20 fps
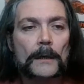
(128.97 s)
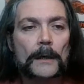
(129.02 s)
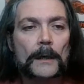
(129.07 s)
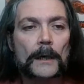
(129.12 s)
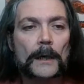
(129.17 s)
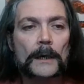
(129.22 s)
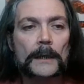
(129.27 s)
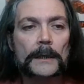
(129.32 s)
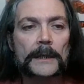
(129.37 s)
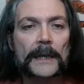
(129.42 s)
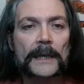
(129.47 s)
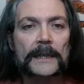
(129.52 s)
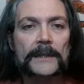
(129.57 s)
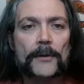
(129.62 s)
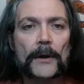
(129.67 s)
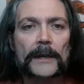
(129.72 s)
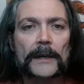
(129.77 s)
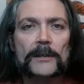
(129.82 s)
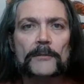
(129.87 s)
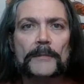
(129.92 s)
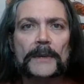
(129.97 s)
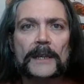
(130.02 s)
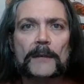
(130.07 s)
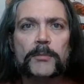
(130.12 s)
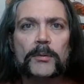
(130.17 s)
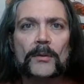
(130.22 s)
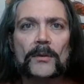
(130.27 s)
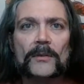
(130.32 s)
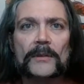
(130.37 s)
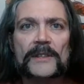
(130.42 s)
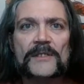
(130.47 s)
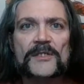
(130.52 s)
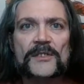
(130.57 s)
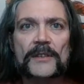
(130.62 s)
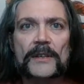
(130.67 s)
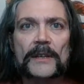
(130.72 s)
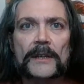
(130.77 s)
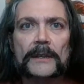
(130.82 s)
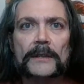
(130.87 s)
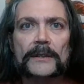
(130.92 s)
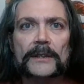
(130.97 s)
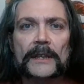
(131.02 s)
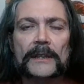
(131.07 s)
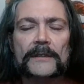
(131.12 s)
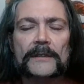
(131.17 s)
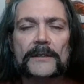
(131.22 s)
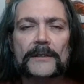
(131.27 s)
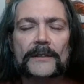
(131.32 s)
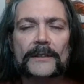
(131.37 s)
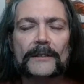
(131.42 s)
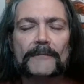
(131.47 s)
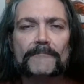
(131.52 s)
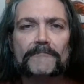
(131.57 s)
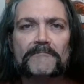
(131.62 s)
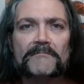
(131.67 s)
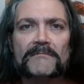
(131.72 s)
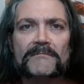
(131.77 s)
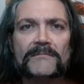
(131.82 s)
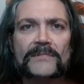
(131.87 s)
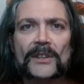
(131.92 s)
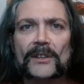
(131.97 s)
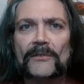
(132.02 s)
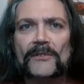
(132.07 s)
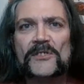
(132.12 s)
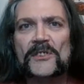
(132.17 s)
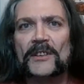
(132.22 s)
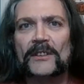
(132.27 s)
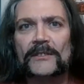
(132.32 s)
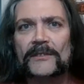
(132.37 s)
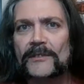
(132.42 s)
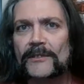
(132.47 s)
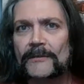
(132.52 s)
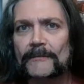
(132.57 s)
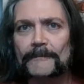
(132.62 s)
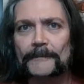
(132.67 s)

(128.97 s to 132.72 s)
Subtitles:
and I tried to make a point saying that no, it's not.